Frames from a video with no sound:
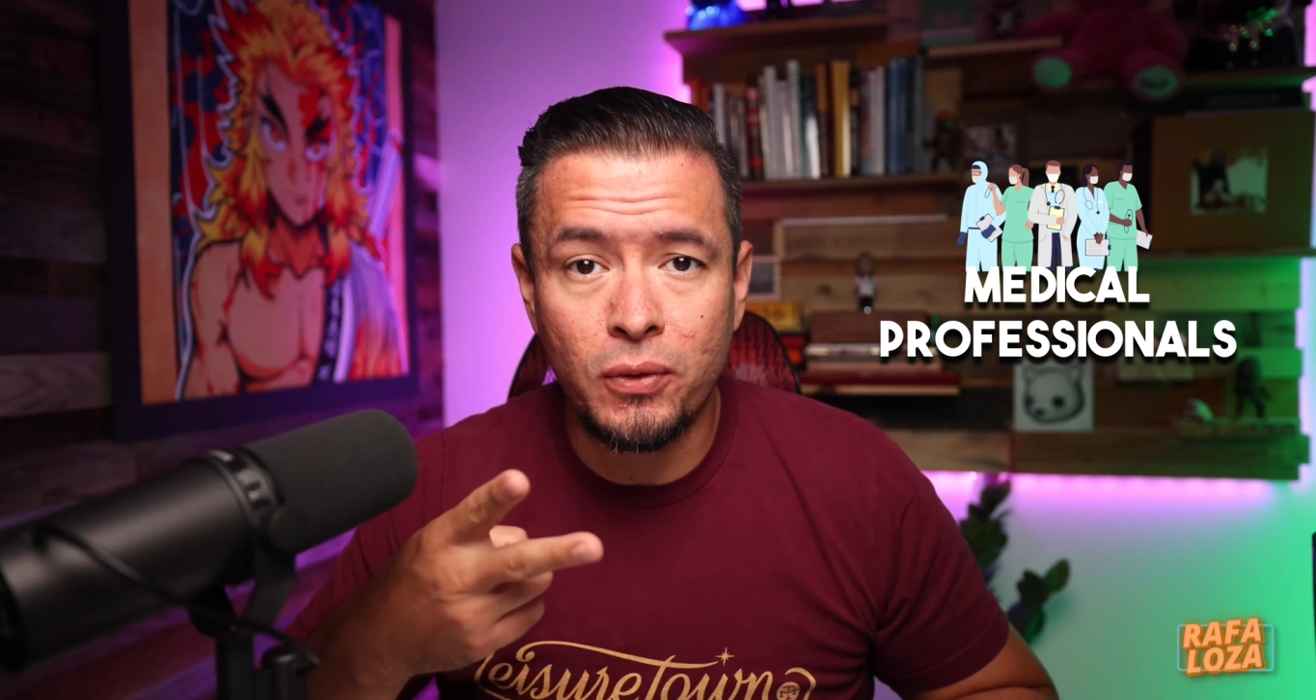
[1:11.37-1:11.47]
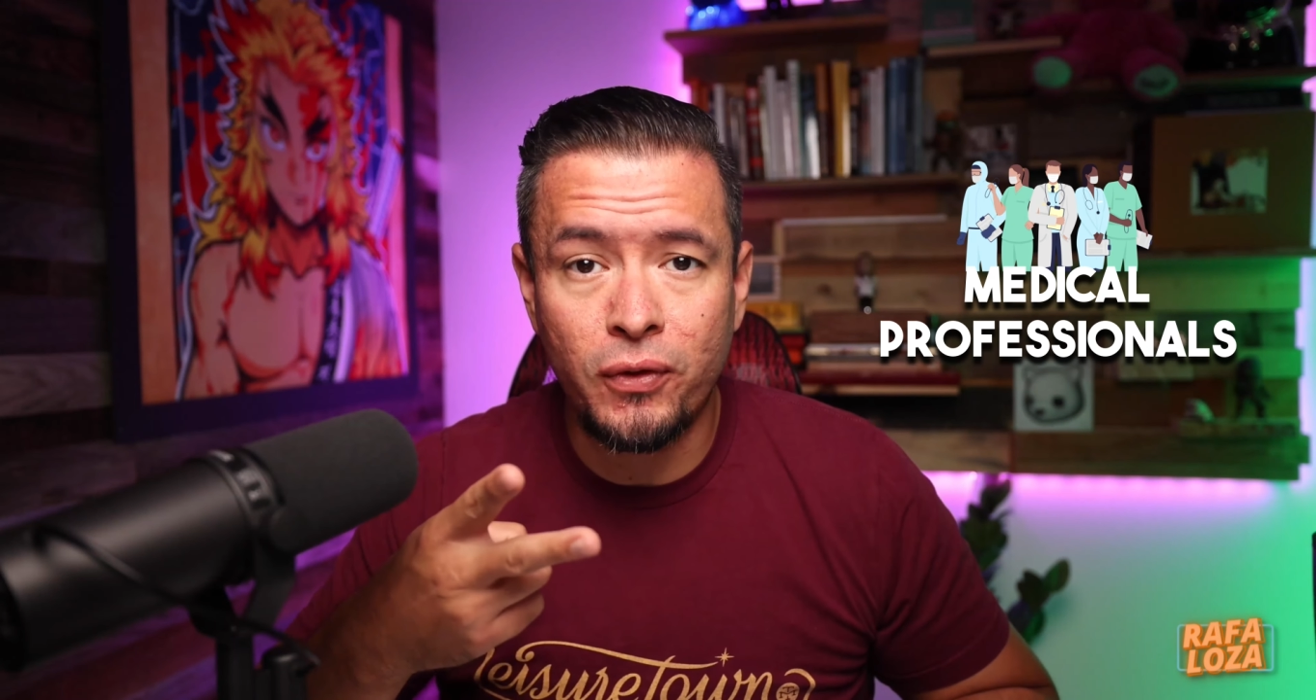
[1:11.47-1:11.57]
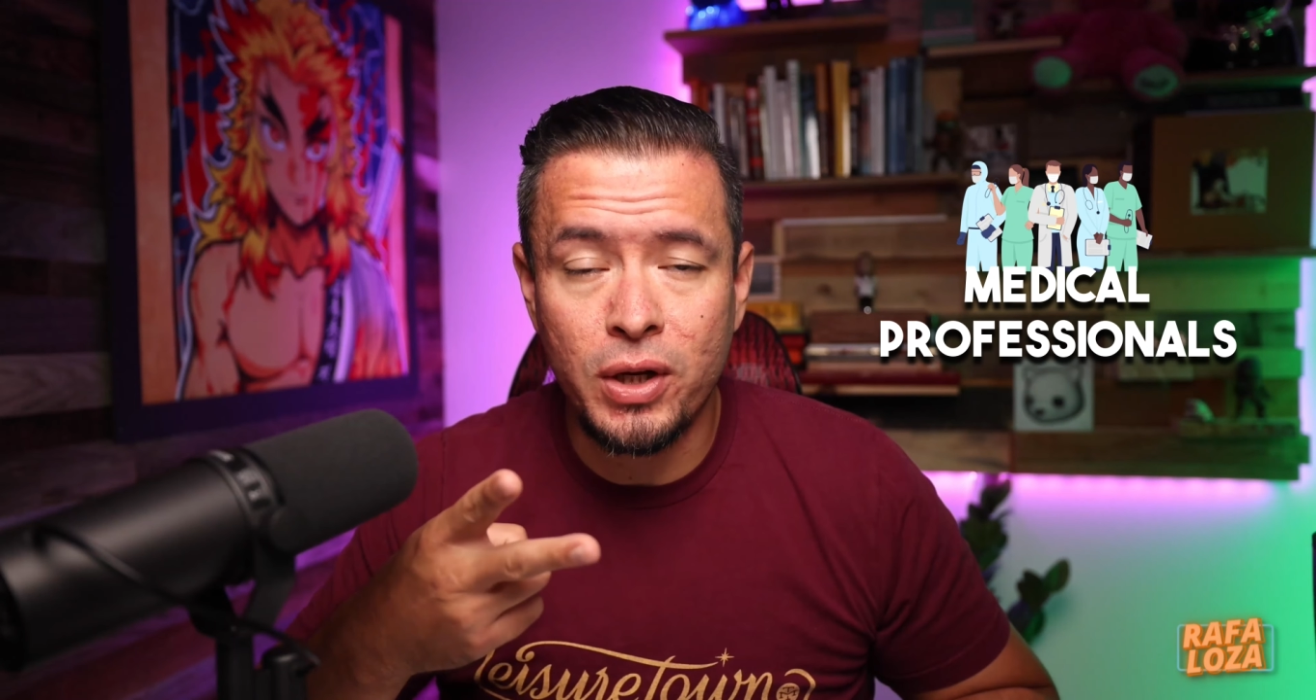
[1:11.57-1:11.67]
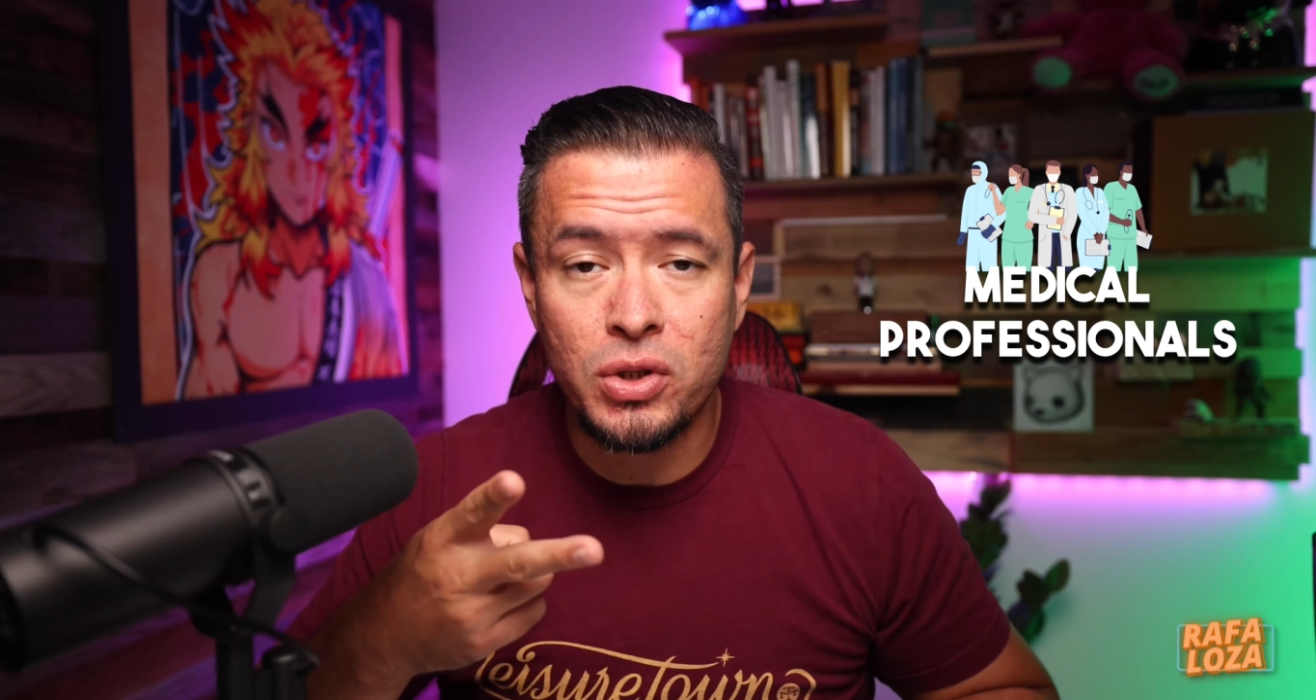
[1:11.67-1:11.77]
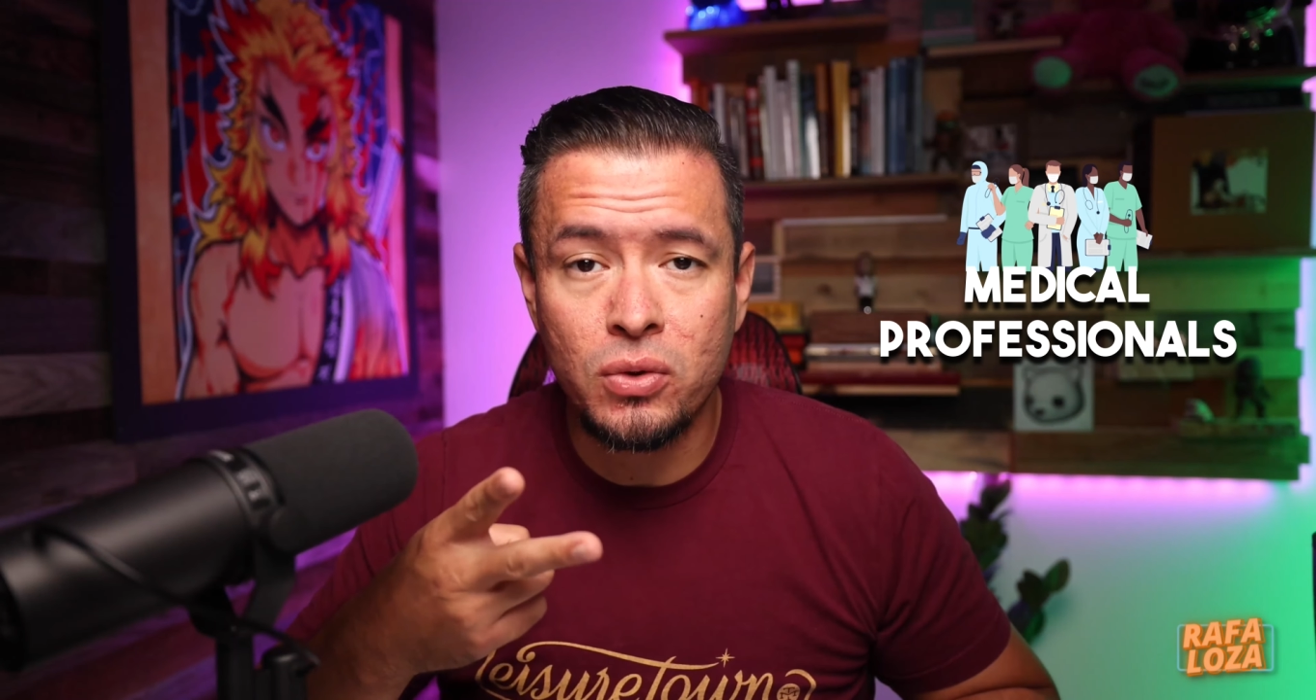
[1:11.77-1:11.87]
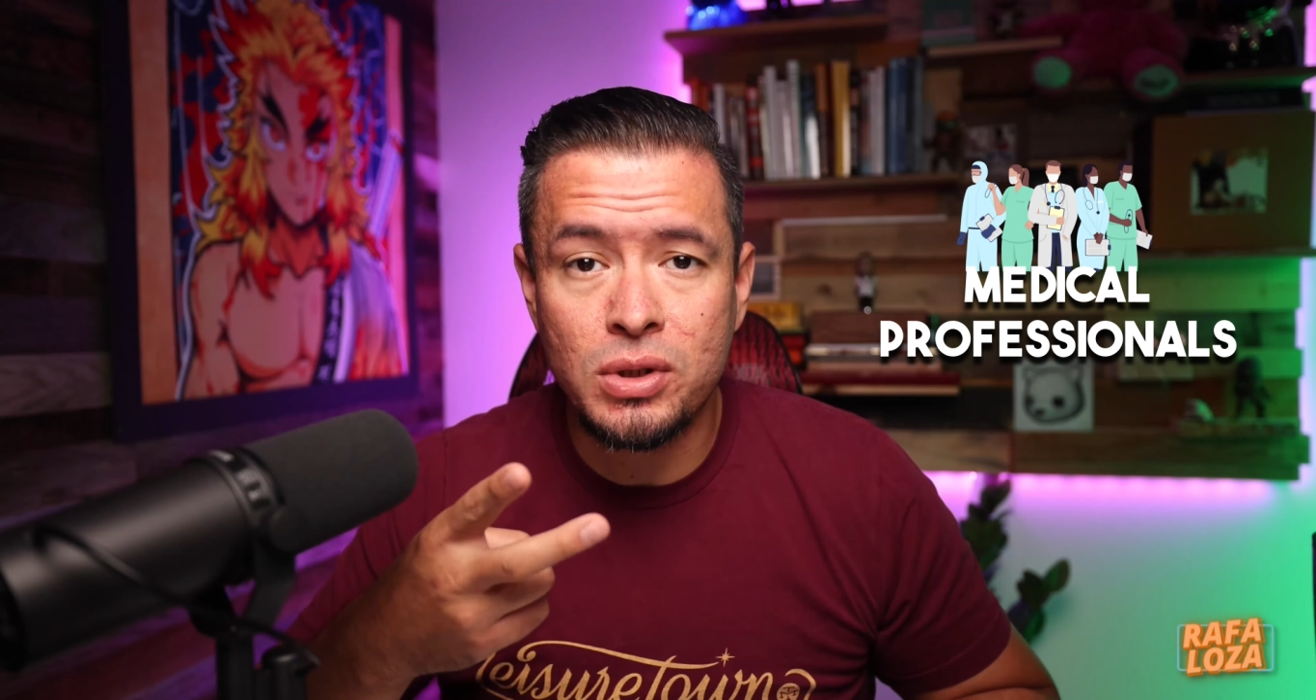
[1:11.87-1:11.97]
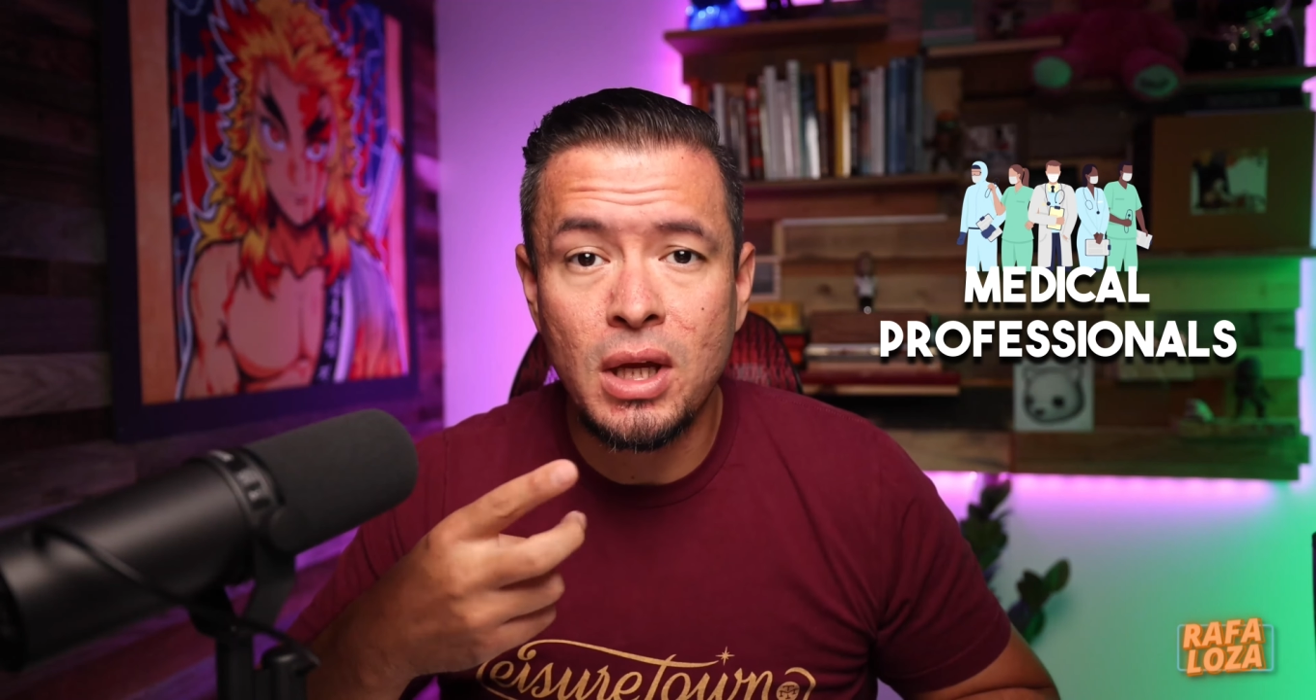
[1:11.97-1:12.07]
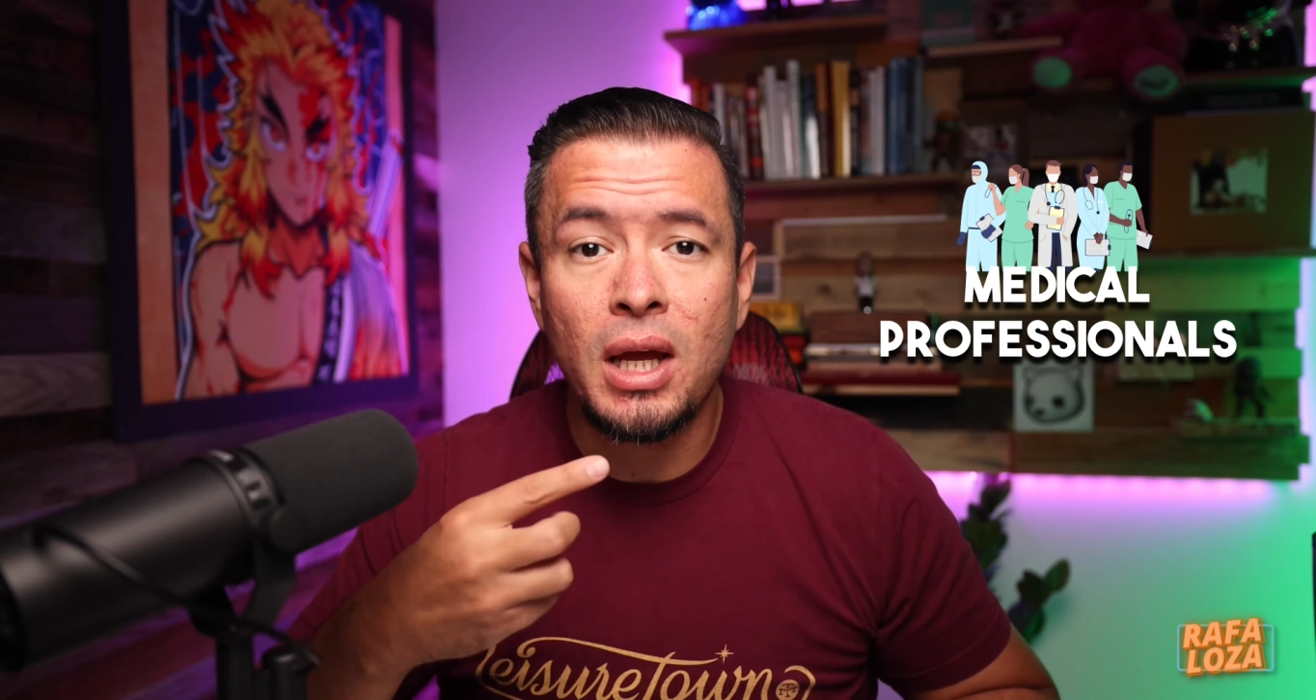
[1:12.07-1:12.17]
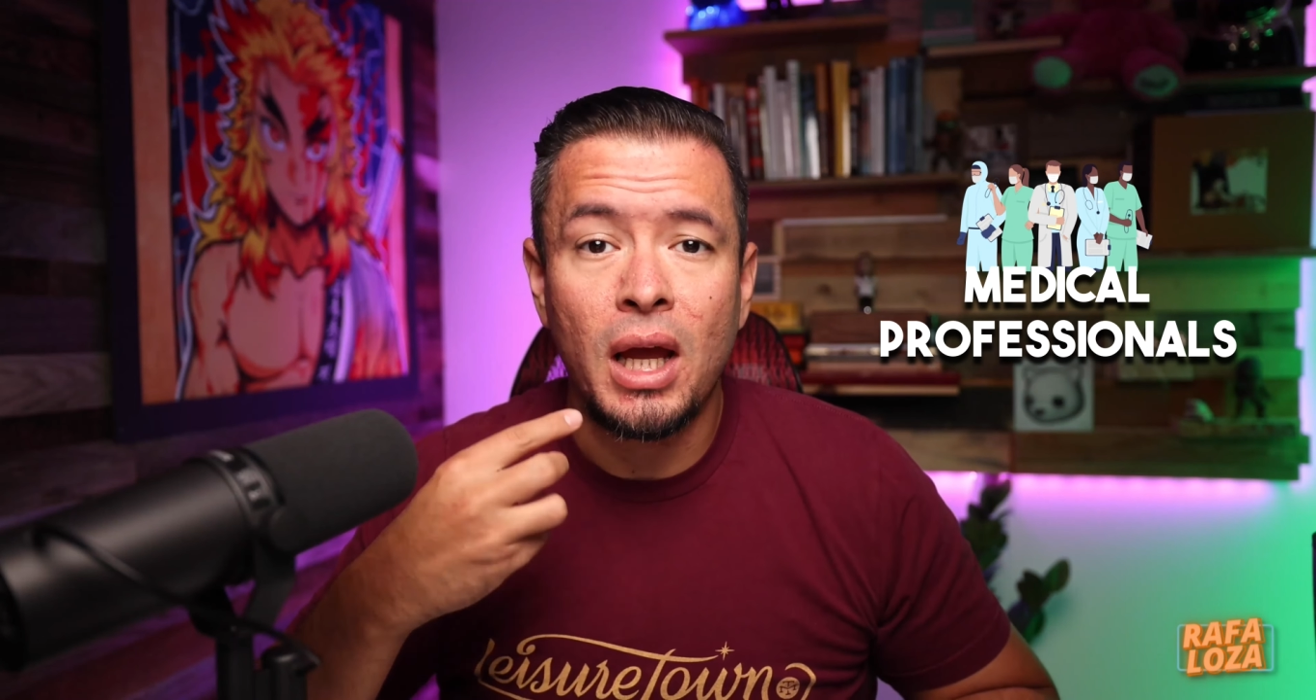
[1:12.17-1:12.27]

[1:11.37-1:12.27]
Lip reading: professionals,